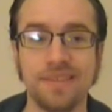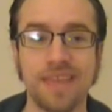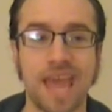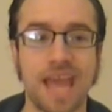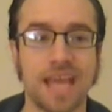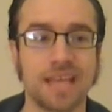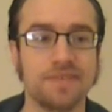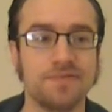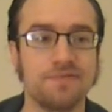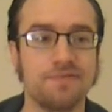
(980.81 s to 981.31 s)

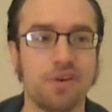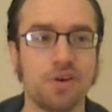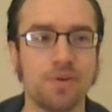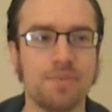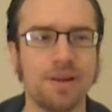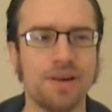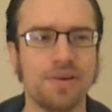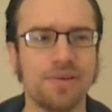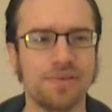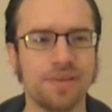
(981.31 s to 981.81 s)
acts far
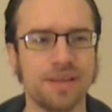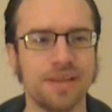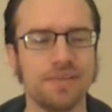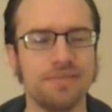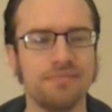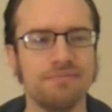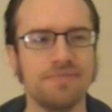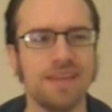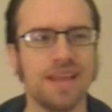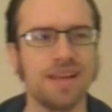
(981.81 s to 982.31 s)
better
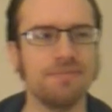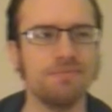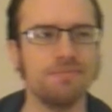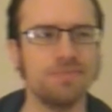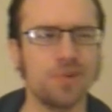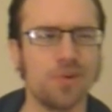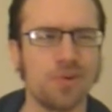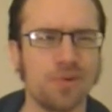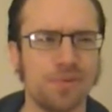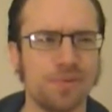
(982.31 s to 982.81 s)
than that
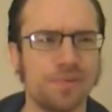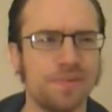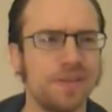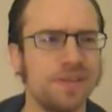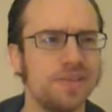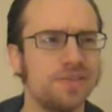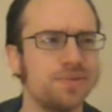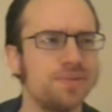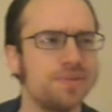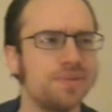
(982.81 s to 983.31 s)
daughter of
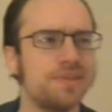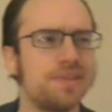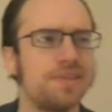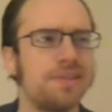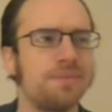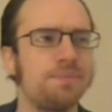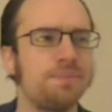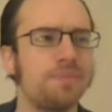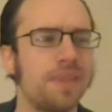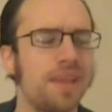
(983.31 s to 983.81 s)
his who was in the,